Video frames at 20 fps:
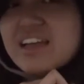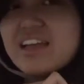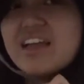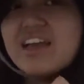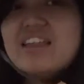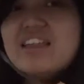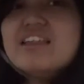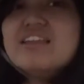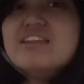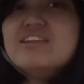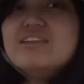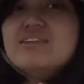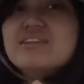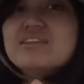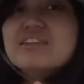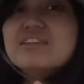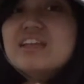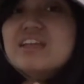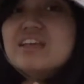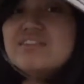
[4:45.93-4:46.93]
And then
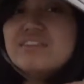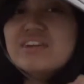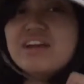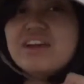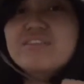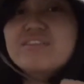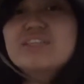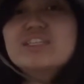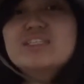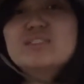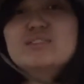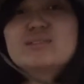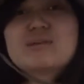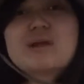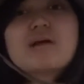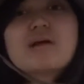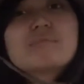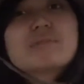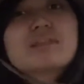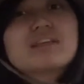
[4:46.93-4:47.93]
they even have this
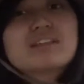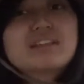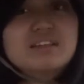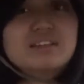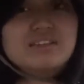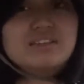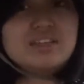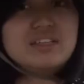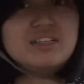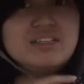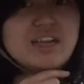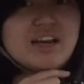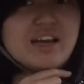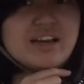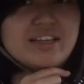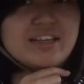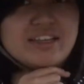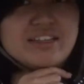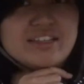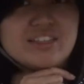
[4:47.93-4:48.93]
strap thing that you can tie
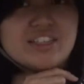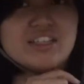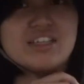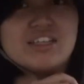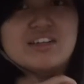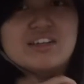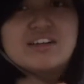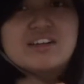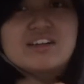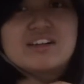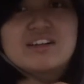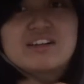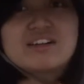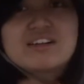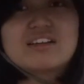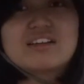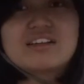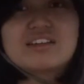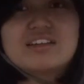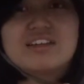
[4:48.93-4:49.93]
it to your
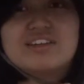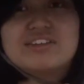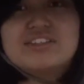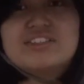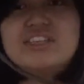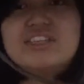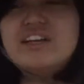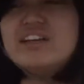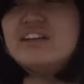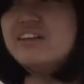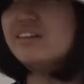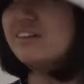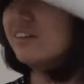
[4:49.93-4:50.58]
chin,